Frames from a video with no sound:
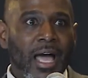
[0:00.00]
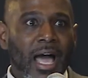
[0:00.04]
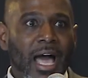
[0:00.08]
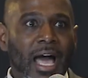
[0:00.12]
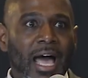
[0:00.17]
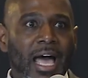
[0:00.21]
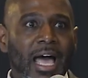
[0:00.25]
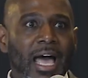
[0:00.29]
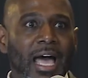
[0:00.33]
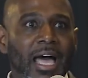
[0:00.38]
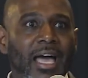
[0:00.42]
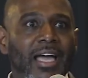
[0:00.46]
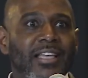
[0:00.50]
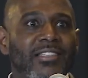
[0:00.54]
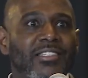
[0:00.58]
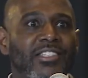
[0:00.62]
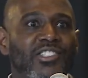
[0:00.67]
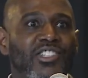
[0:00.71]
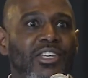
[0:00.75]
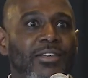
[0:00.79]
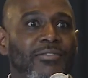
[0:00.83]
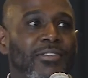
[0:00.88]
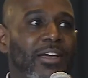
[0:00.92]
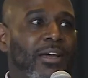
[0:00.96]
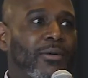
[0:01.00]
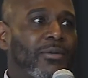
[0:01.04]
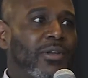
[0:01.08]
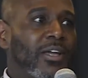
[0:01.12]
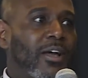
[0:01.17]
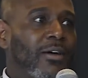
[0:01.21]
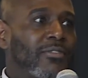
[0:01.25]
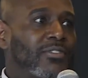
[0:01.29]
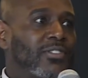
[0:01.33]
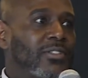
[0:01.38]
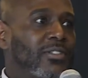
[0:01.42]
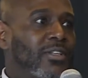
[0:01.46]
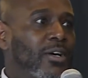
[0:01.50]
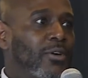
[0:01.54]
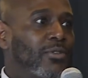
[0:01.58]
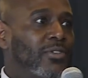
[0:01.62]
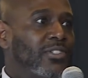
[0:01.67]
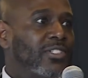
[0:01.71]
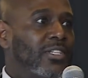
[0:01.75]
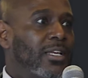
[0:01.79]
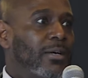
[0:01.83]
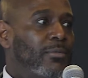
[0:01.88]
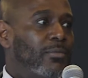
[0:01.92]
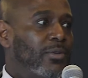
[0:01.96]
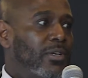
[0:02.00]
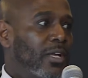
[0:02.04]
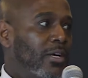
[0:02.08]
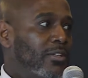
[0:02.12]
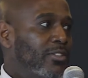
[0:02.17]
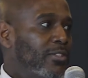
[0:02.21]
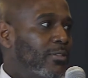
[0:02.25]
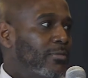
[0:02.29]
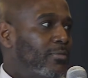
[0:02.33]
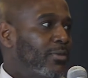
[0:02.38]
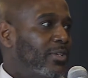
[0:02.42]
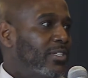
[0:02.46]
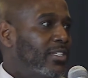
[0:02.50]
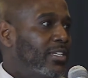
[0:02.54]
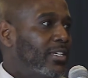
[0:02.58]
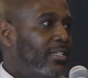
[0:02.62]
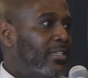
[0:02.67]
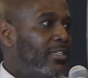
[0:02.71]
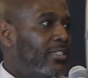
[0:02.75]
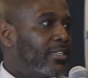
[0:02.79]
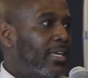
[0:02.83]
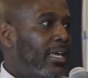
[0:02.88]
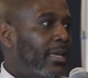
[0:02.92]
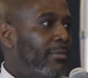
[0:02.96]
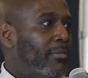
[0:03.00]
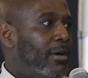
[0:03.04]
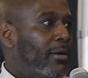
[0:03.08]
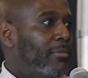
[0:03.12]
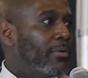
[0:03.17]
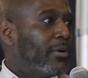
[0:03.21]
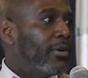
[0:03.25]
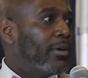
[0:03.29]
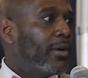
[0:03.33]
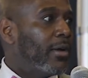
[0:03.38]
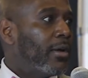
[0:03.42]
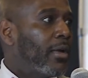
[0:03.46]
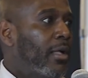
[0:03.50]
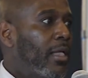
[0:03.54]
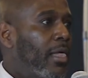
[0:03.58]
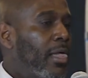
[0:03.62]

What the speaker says: I, as the chief equity officer, noticed something when our superintendents came up here.